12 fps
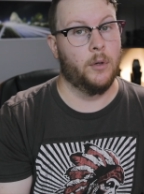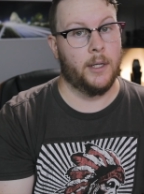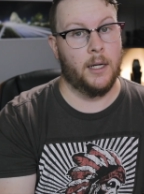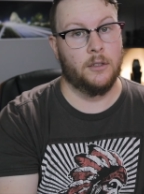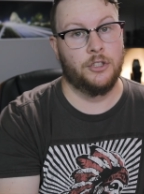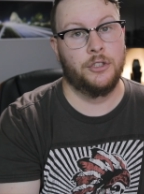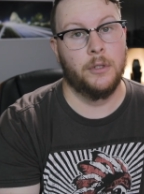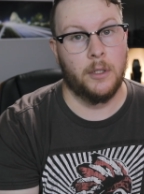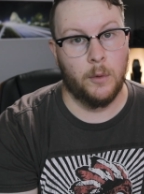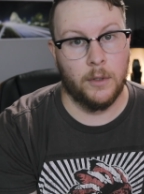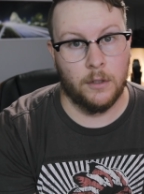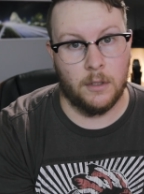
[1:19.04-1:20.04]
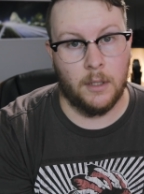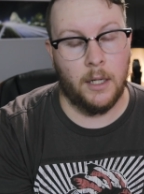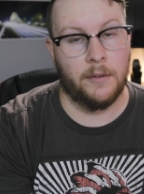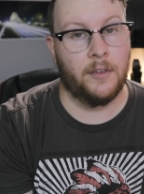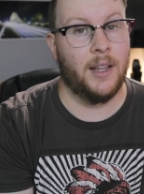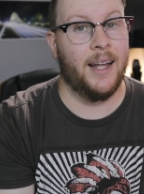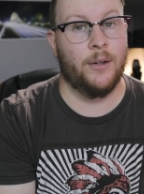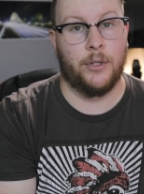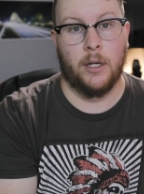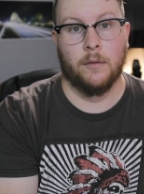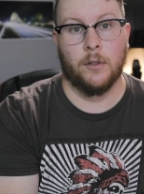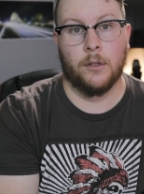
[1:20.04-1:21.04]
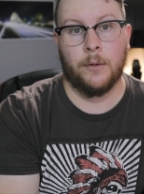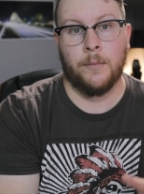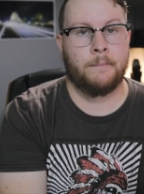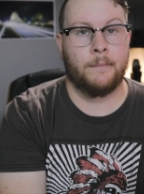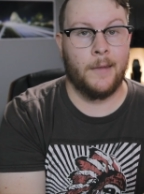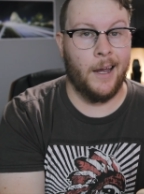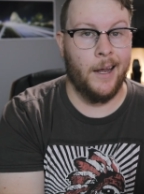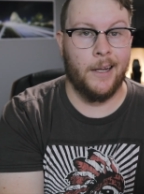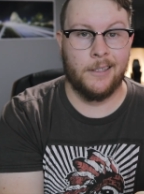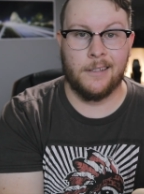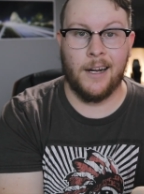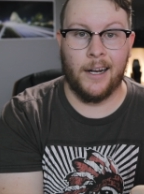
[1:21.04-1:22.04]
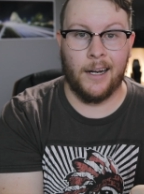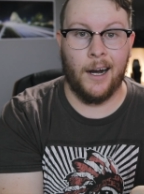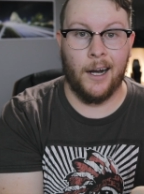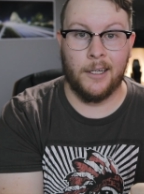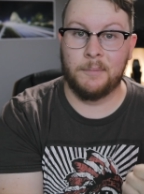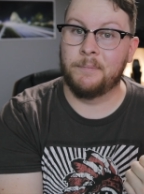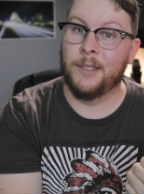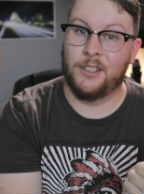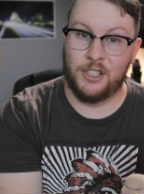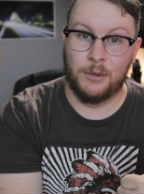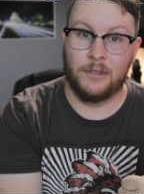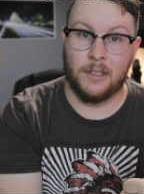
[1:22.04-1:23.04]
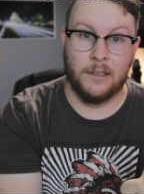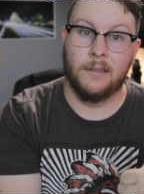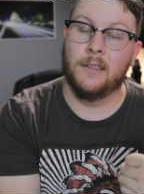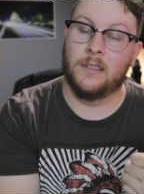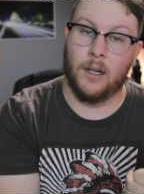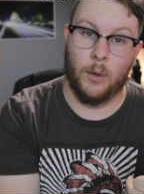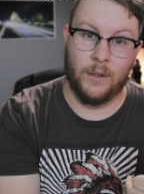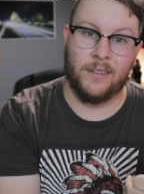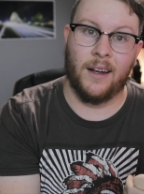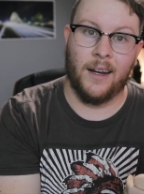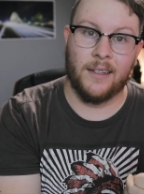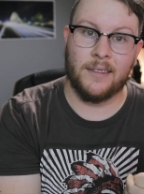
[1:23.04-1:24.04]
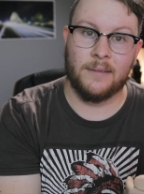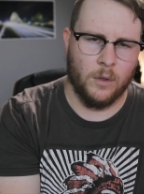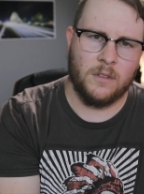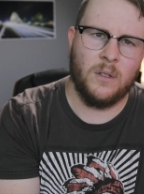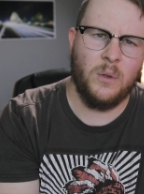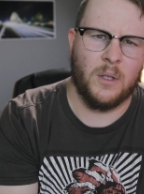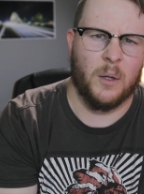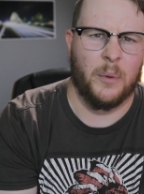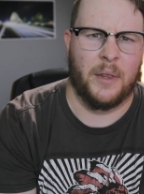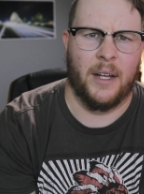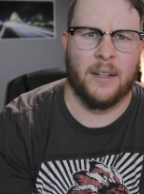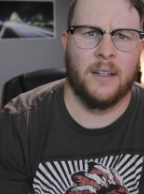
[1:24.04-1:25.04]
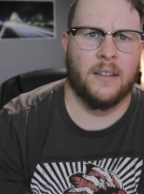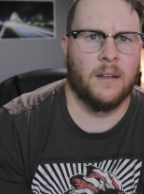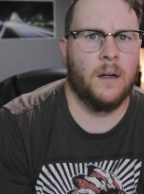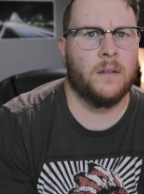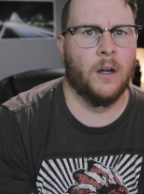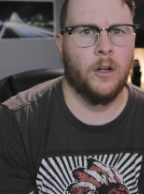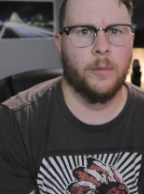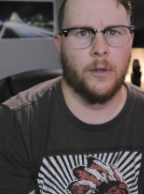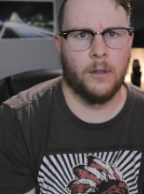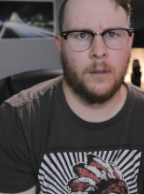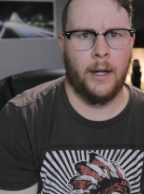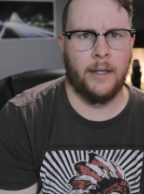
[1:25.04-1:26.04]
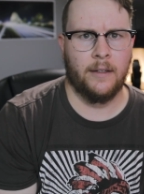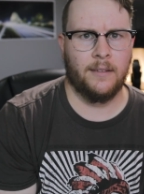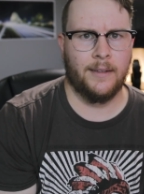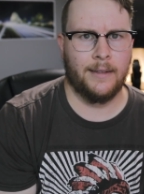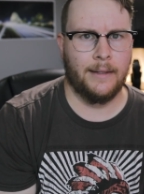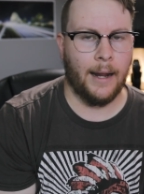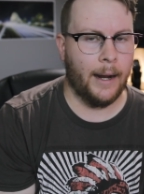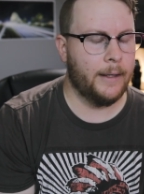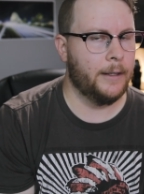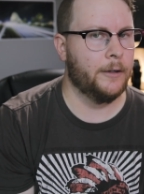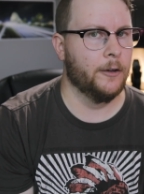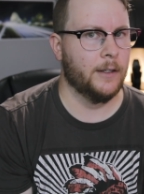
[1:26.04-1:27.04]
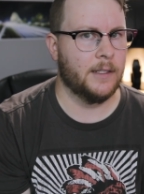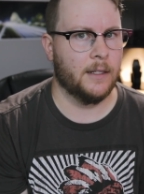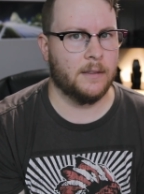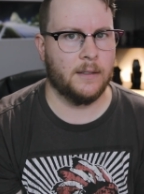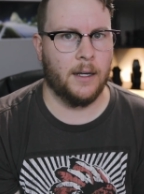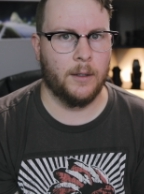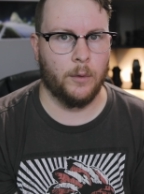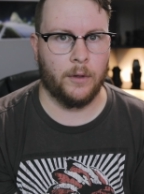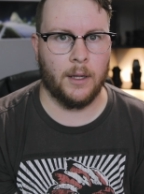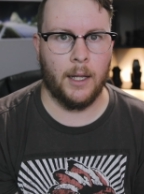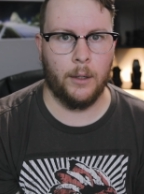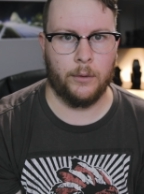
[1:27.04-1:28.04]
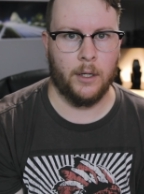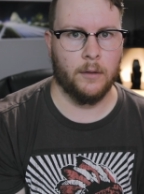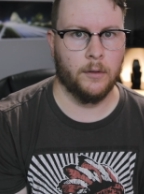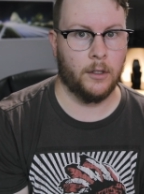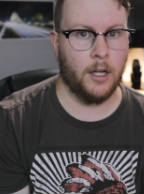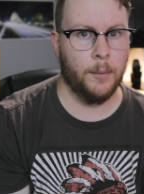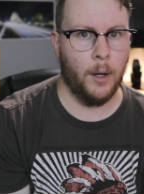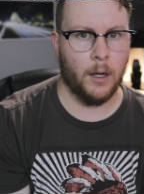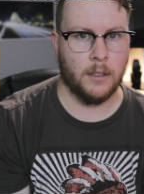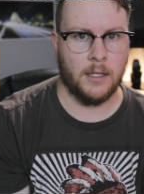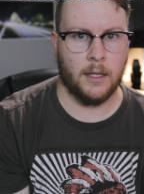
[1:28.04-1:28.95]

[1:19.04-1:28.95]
going out and shooting when there's a lot of cloud cover. Hey, it's not hot. It's Houston. It's always hot. What's going on with that? It's October and it's like 90 degrees outside with cloud cover. Come on,